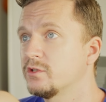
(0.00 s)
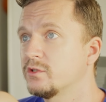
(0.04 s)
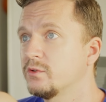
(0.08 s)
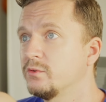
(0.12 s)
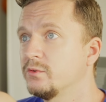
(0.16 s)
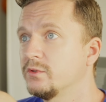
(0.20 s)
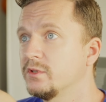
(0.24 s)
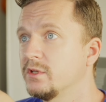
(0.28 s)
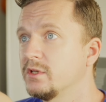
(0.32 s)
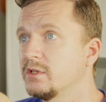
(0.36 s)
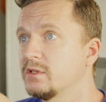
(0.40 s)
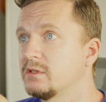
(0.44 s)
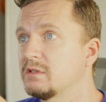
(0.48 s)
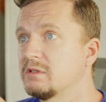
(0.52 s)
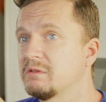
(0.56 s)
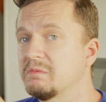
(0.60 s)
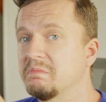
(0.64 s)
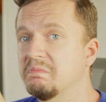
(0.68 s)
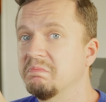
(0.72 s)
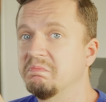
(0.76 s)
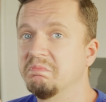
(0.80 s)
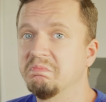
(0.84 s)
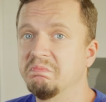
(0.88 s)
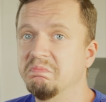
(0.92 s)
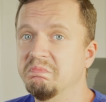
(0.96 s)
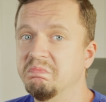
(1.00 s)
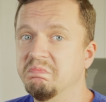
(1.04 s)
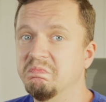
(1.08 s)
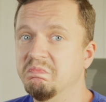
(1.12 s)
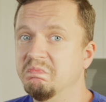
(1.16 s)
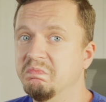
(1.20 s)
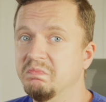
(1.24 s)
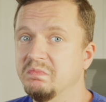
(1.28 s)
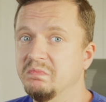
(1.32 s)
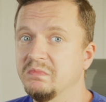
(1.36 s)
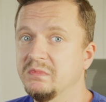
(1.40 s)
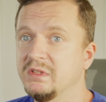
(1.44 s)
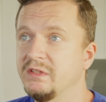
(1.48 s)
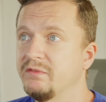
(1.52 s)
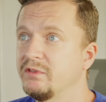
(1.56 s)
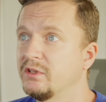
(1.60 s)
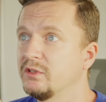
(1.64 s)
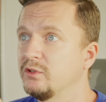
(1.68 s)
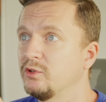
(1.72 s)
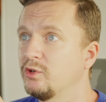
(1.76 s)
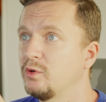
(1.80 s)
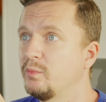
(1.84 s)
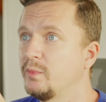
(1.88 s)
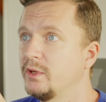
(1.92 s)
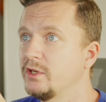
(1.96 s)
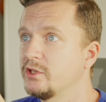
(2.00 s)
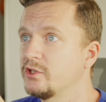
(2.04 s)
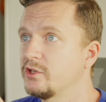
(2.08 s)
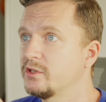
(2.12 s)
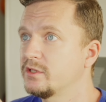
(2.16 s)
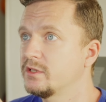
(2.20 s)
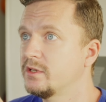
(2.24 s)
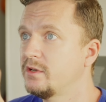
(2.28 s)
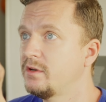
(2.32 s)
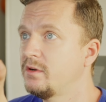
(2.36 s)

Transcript: So there is different occupations.